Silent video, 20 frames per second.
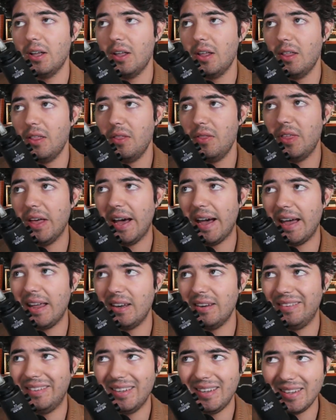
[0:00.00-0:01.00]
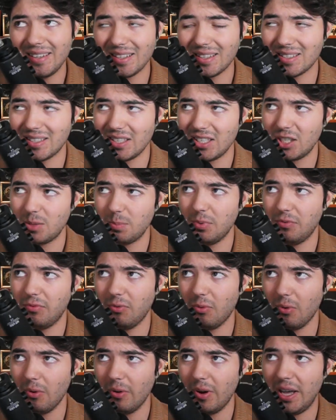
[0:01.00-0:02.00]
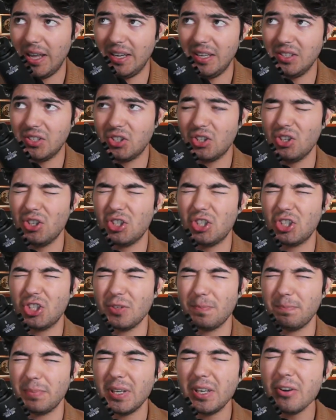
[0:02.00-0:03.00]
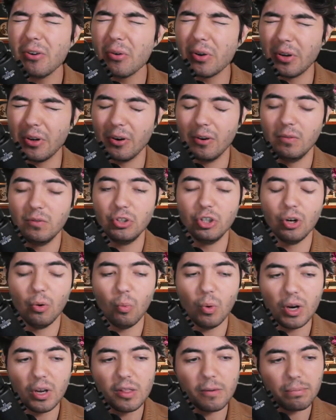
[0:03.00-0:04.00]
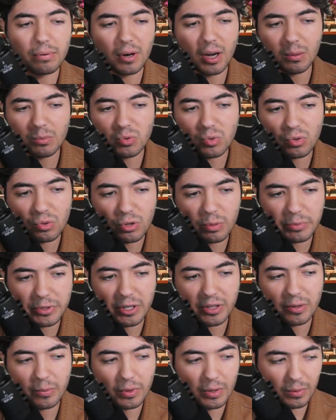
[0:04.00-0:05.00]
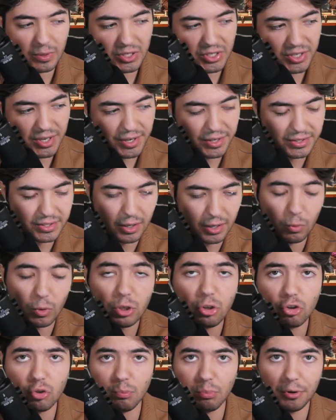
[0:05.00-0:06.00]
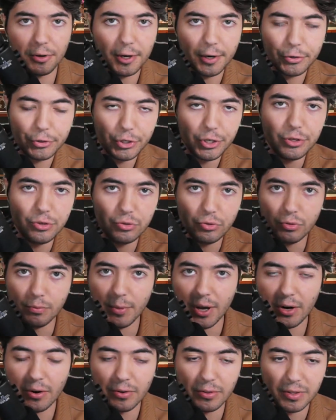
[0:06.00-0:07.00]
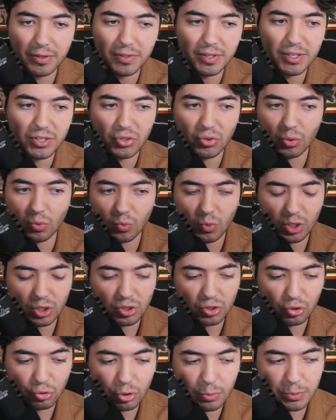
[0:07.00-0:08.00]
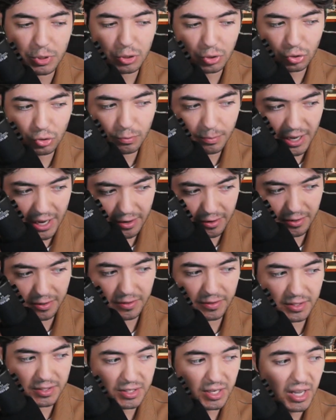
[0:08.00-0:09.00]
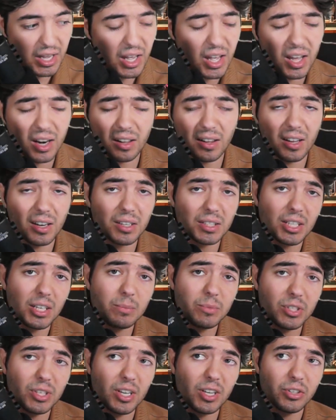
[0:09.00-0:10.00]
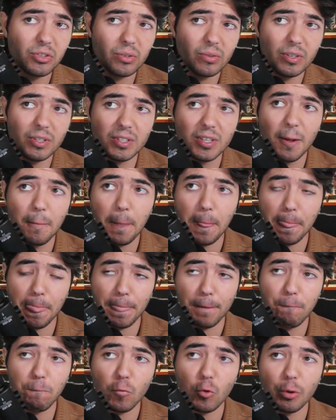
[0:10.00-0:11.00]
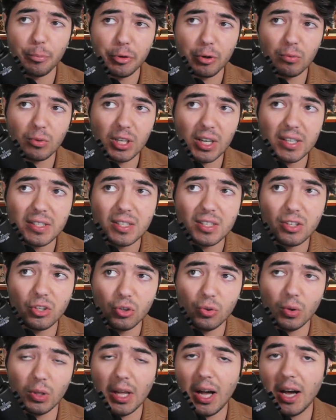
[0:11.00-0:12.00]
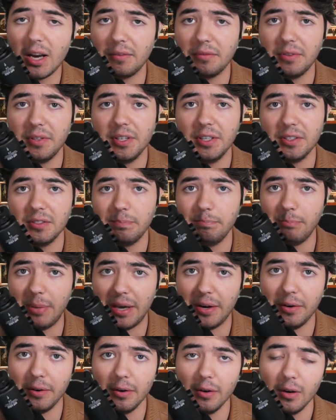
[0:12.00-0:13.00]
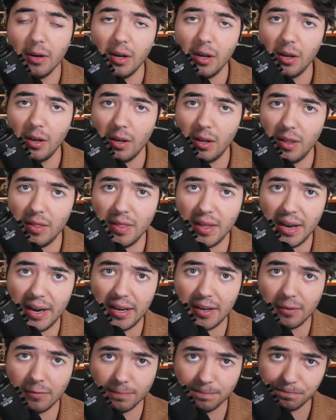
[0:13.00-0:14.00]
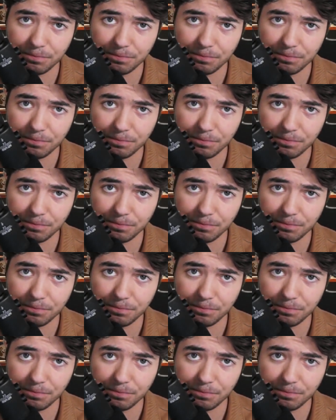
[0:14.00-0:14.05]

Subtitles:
that didn't exist before and is superior. One of the problems with crypto that we always say is like, what does blockchain do better than this? Or what does crypto do better than this? And a lot of times the answer is crypto doesn't do a lot of things better than,